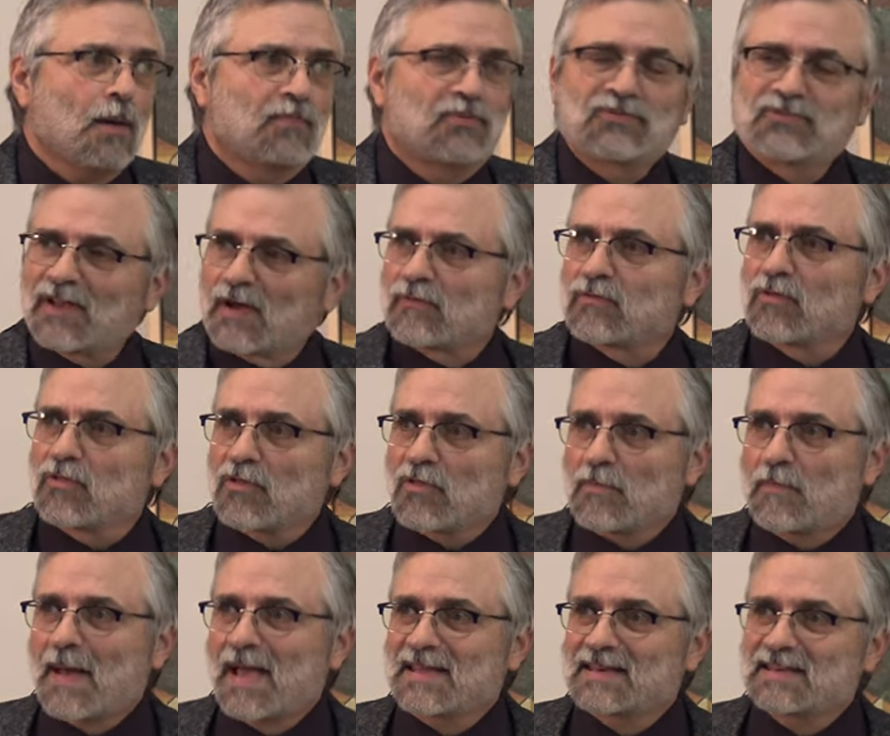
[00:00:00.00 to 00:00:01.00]
Several of
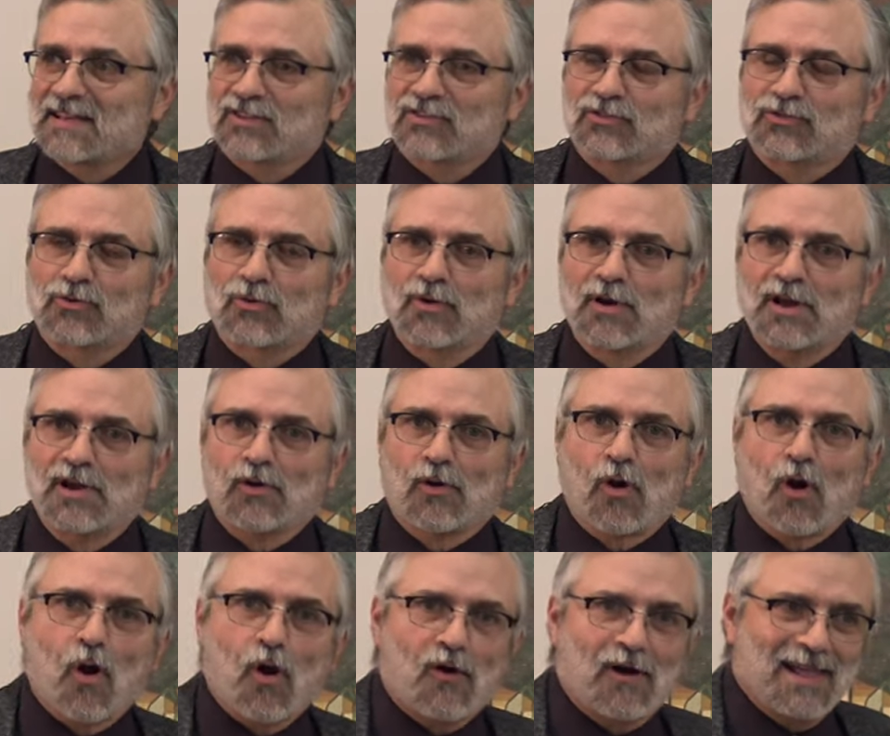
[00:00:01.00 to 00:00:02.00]
the paintings through here
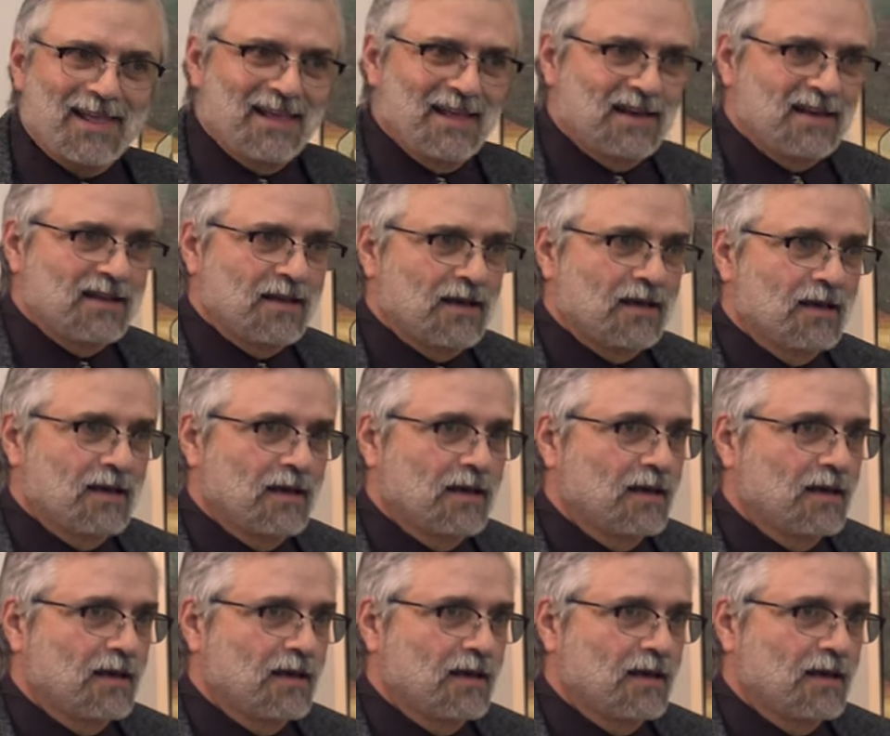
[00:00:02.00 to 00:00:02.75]
are in